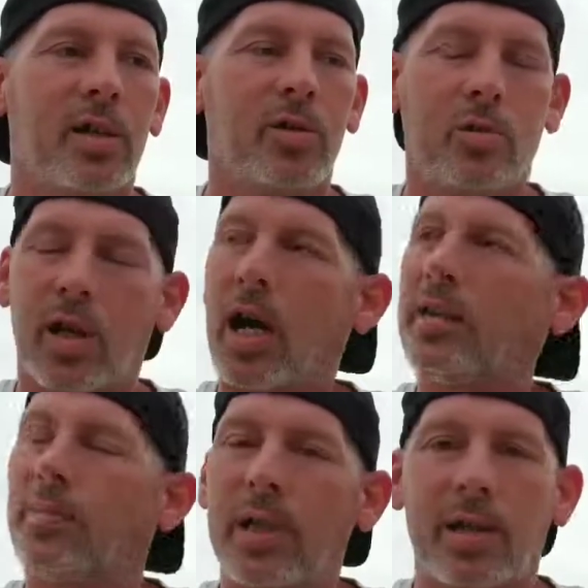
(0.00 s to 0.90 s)
you got
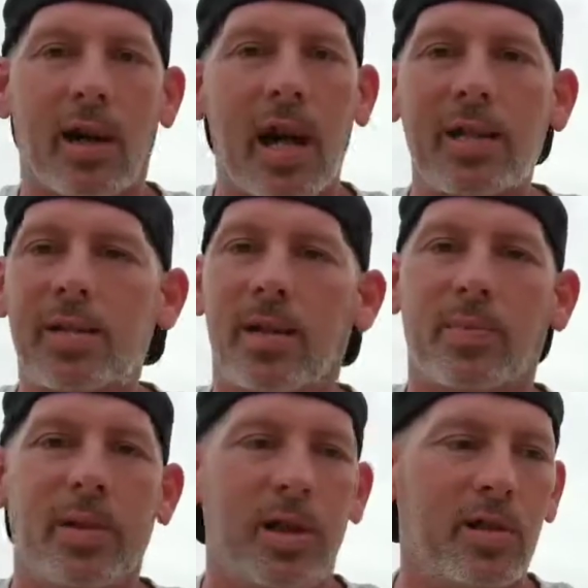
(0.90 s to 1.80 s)
to pick your ass
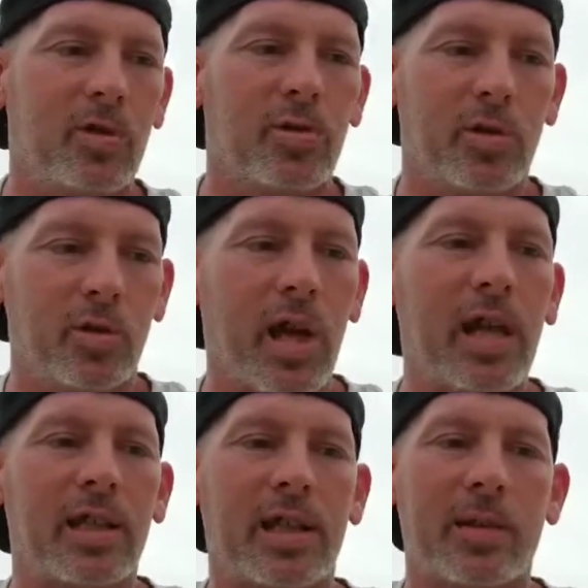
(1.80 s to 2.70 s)
up, and you
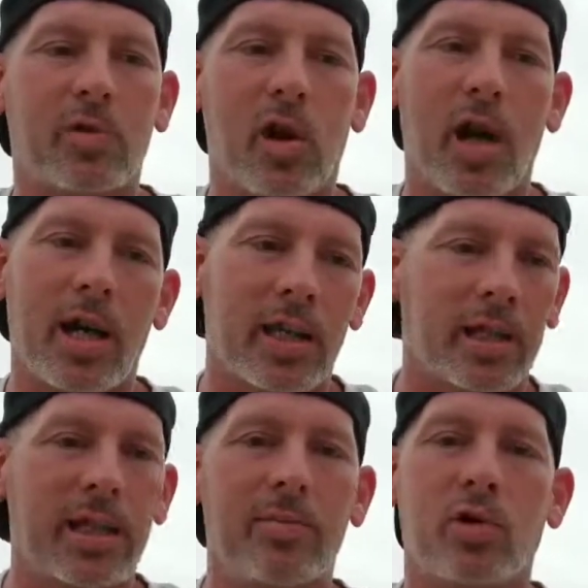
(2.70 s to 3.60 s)
got to keep trying
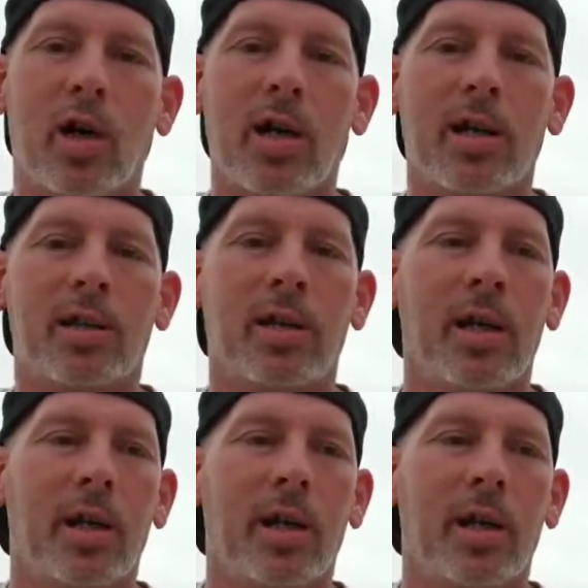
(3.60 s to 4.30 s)
and keep trying,